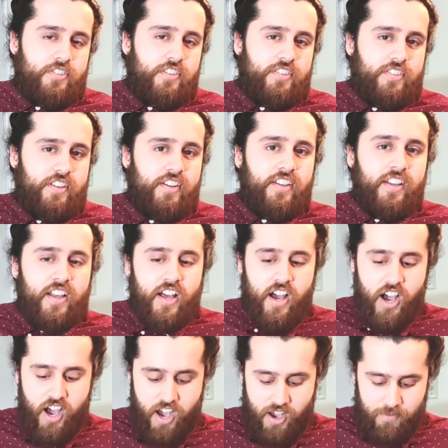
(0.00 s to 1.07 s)
listen.
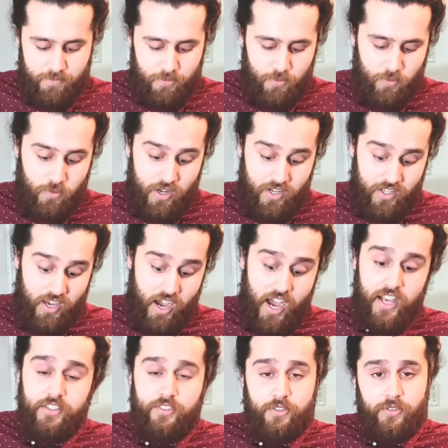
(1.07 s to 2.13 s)
What
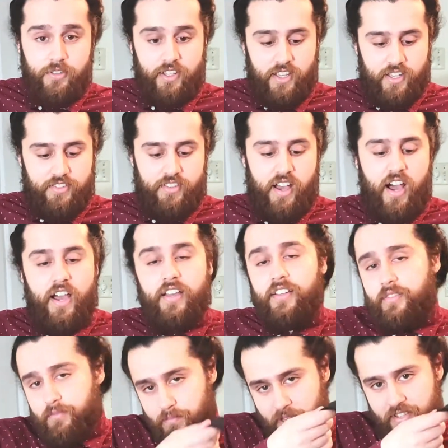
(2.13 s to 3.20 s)
I do is
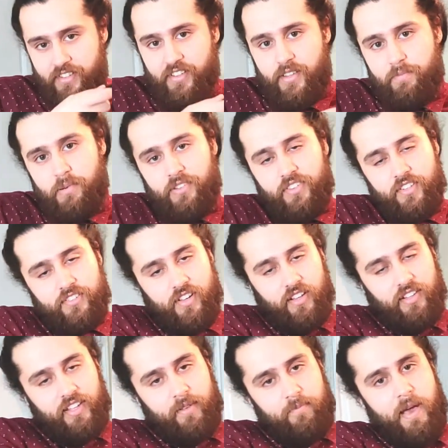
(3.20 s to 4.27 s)
I basically put this on
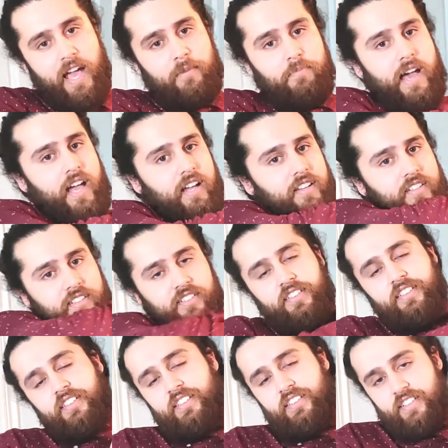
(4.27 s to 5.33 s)
like a backpack,
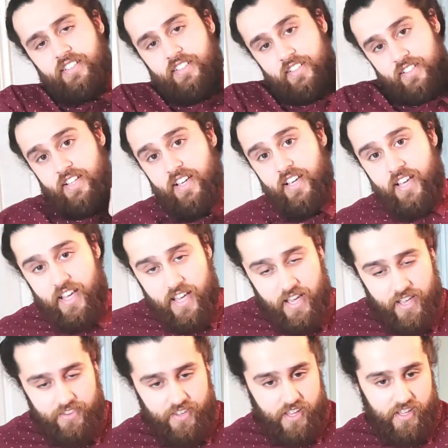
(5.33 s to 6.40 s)

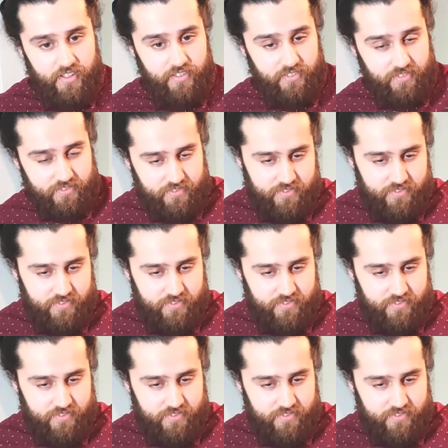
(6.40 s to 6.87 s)
and then